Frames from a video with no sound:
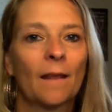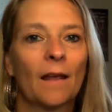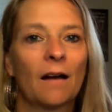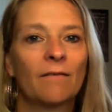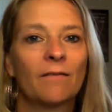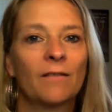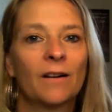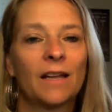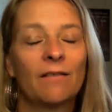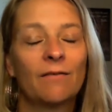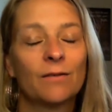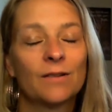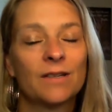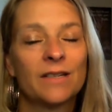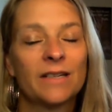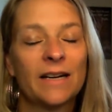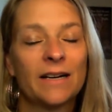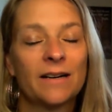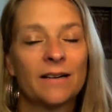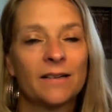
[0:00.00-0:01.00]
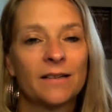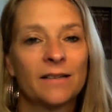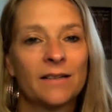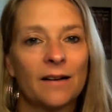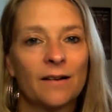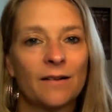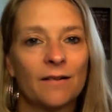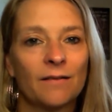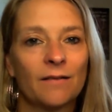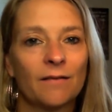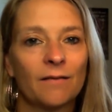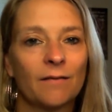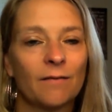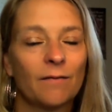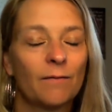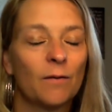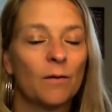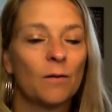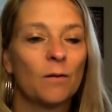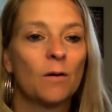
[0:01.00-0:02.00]
I forgive you,
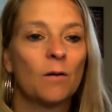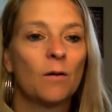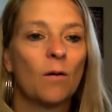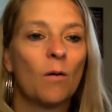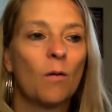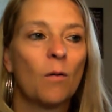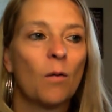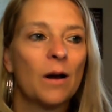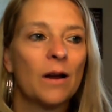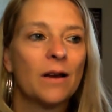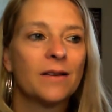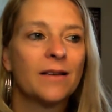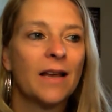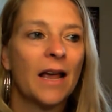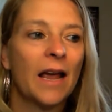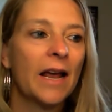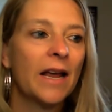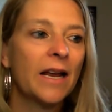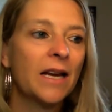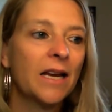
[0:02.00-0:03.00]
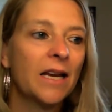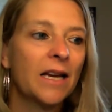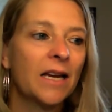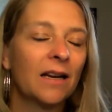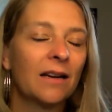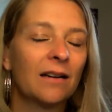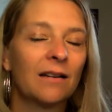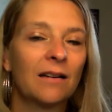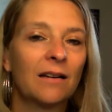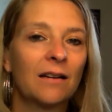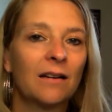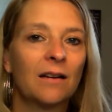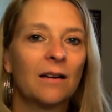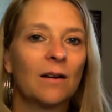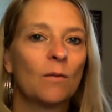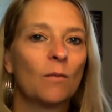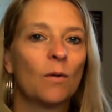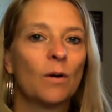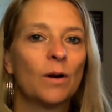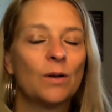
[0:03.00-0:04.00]
Stelle, for always hating
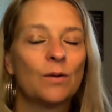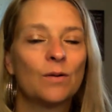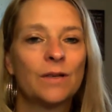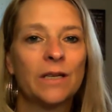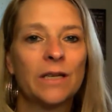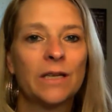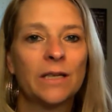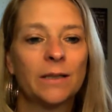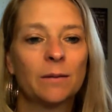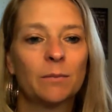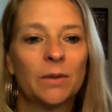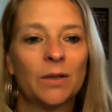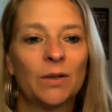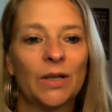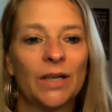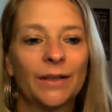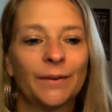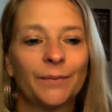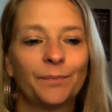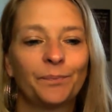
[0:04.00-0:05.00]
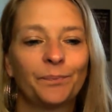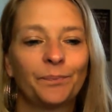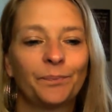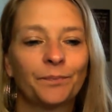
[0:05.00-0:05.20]
what you see in the mirror.